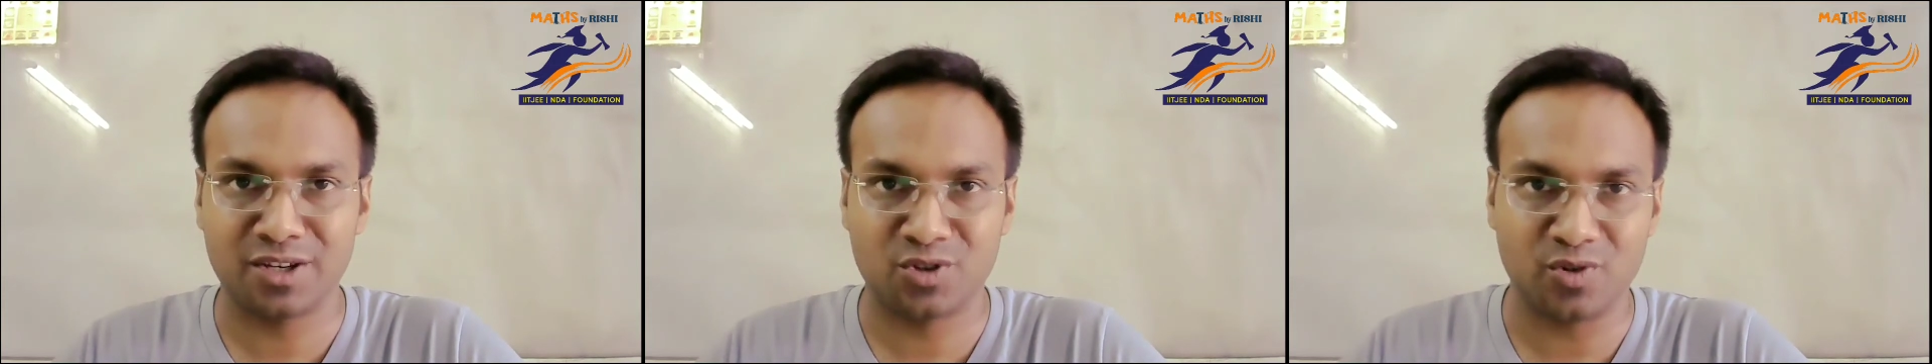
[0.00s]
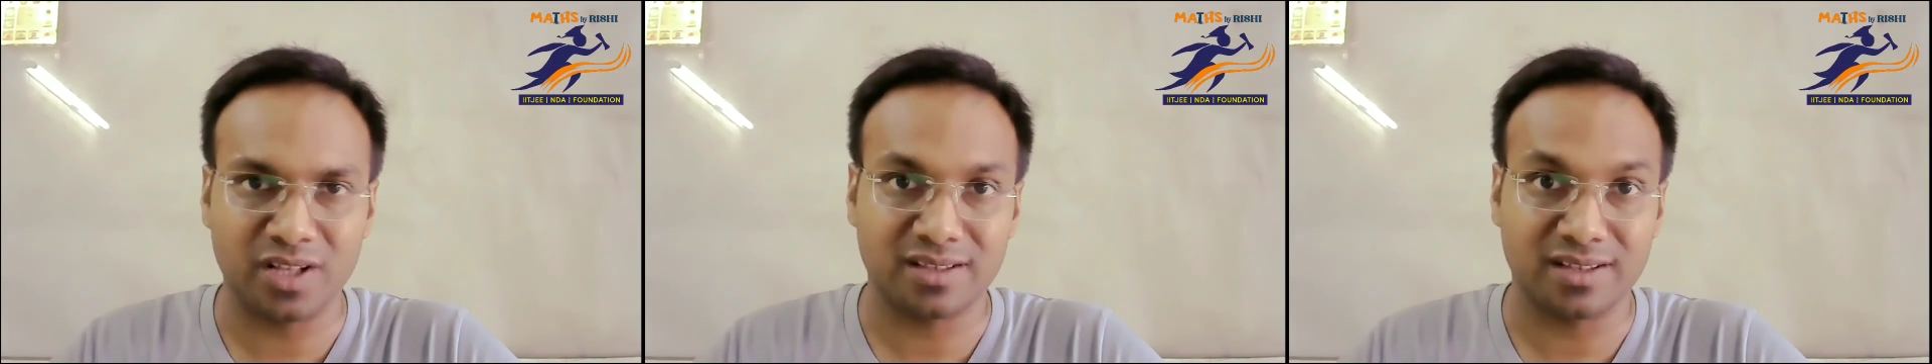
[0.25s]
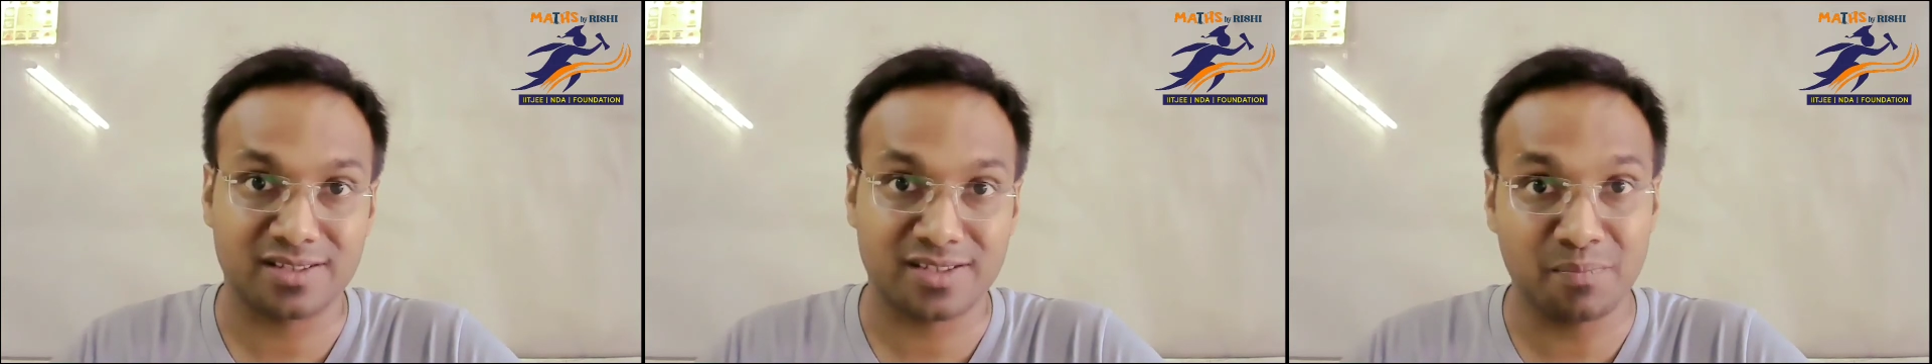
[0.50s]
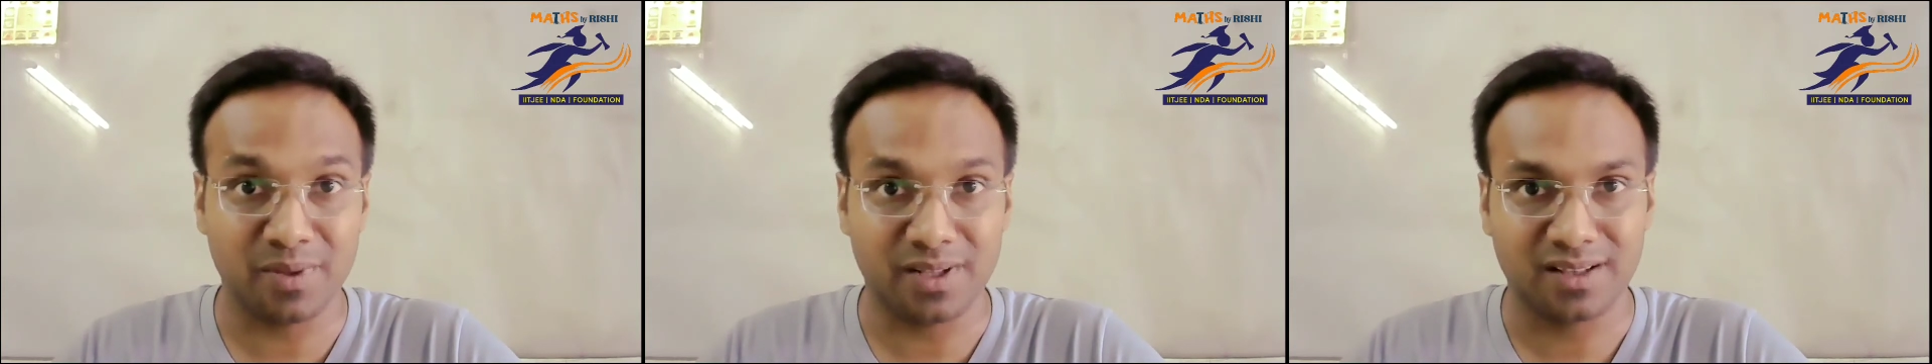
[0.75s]
and twelfth is
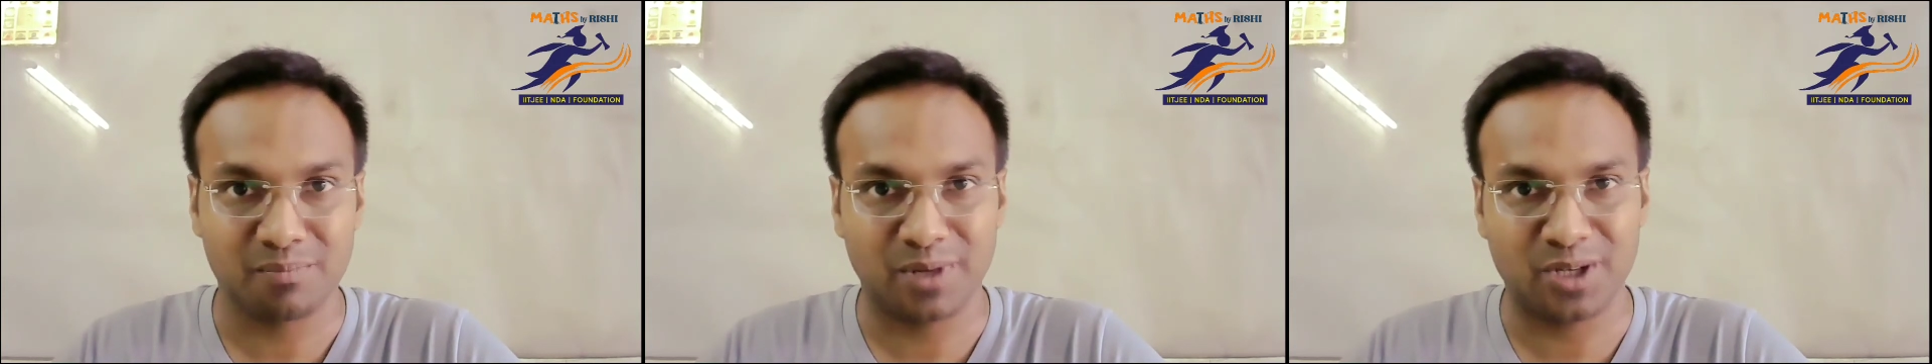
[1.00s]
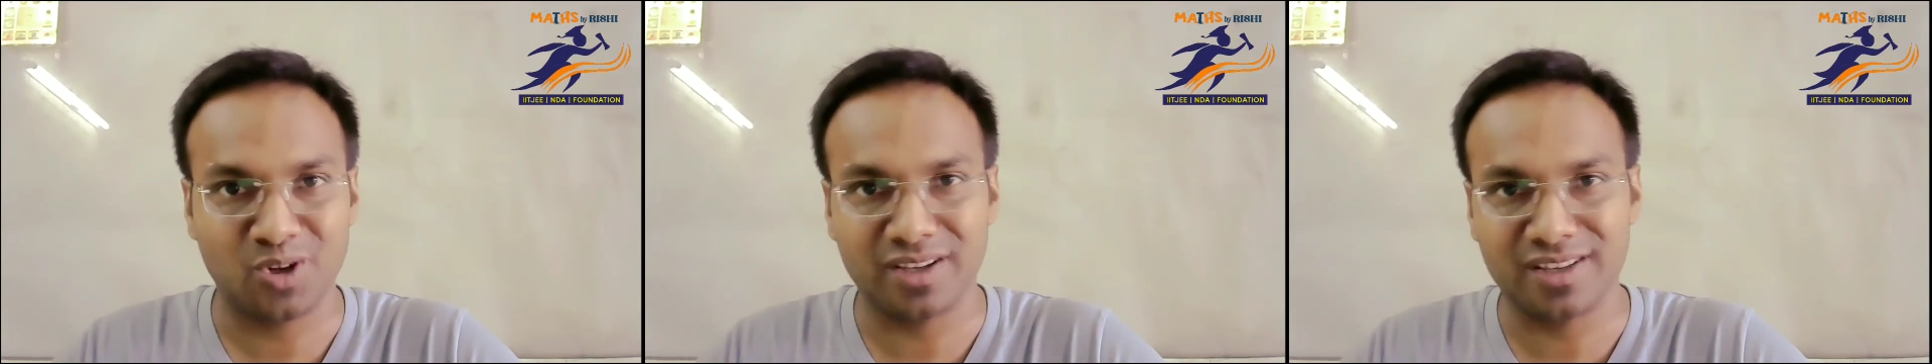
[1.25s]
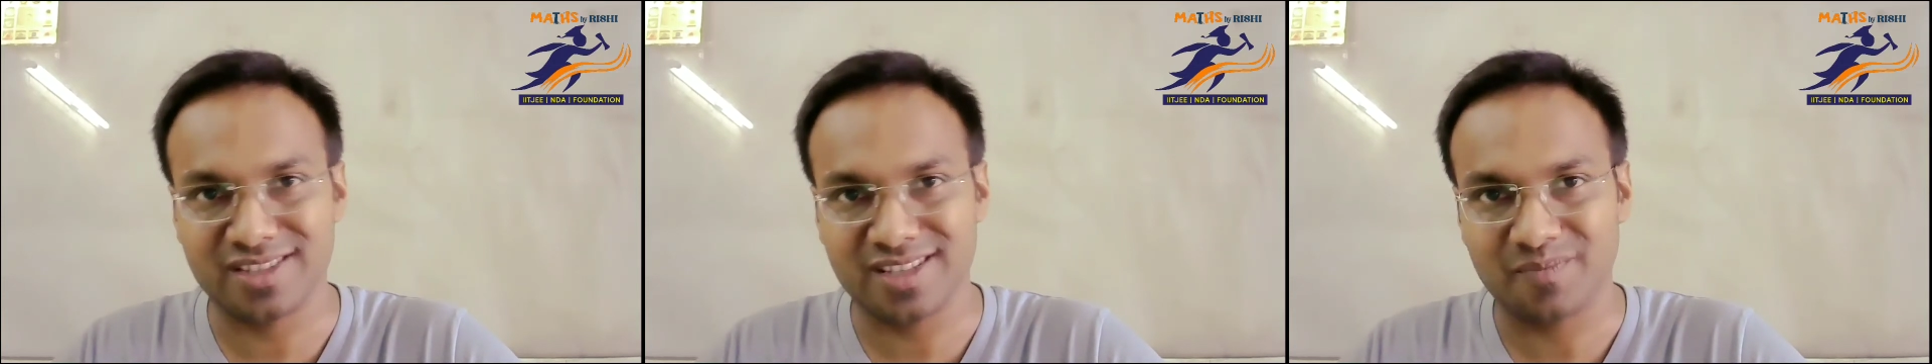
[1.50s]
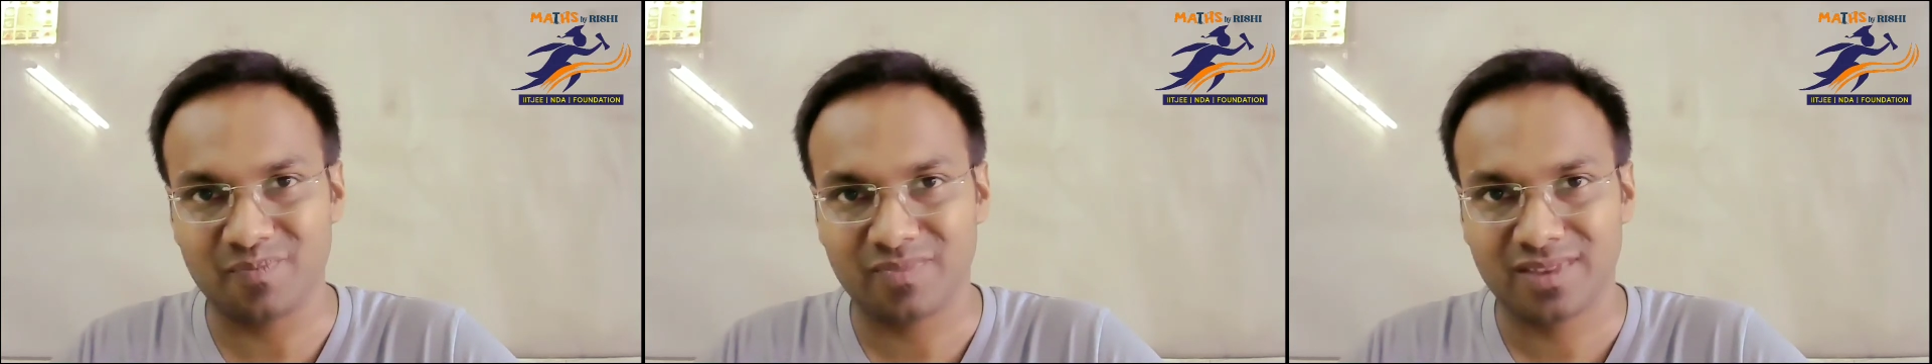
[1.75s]
simple, but not easy.